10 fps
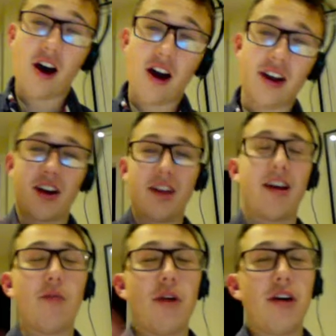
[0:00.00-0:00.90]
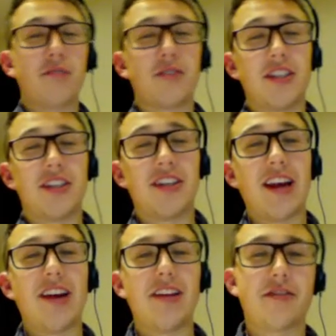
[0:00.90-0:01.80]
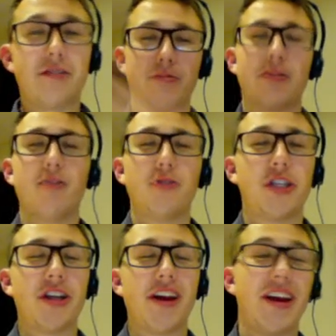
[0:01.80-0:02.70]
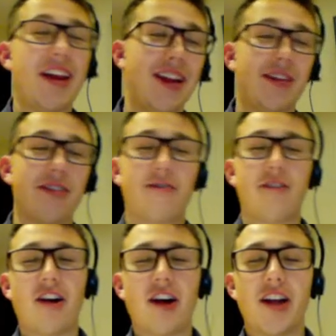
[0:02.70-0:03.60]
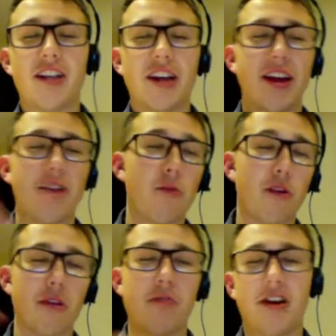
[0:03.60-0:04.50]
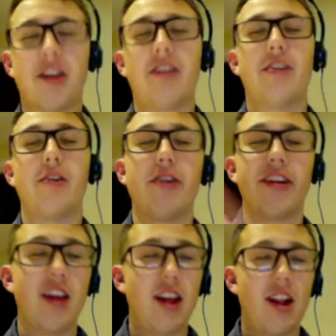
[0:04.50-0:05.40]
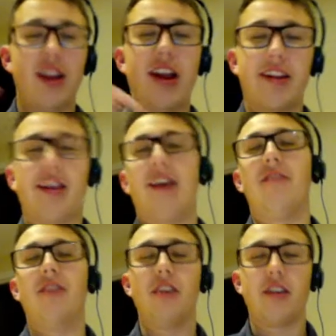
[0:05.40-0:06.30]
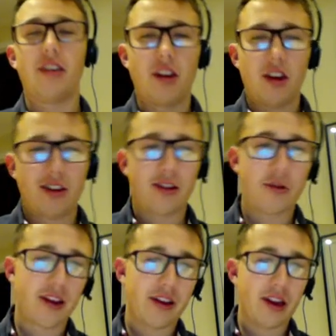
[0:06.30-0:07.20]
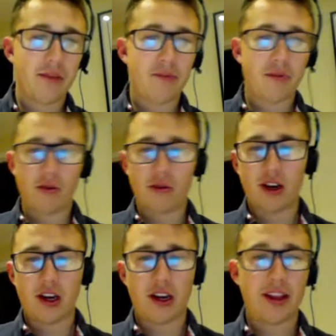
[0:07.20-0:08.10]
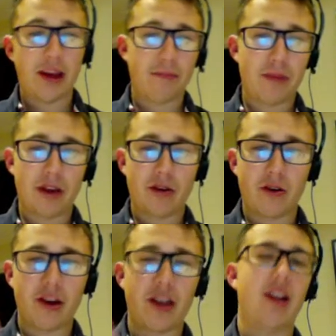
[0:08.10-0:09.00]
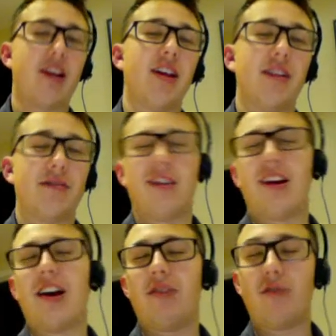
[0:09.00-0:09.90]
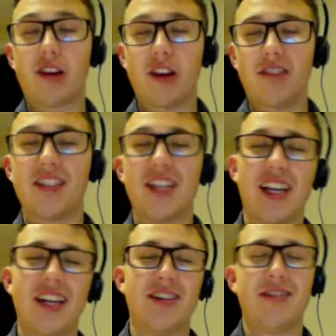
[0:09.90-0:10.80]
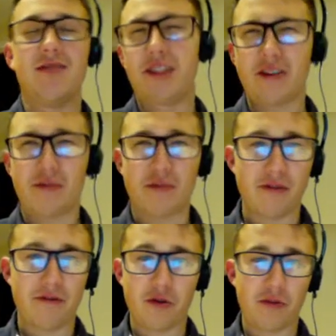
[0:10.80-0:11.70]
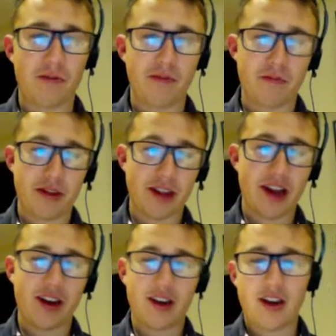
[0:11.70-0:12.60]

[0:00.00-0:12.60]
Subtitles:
Guys, and welcome to today's crypto chat. It's a Friday. What are the markets doing? Let's have a look. So we can see broadly that Bitcoin has recovered a little, 0.4%.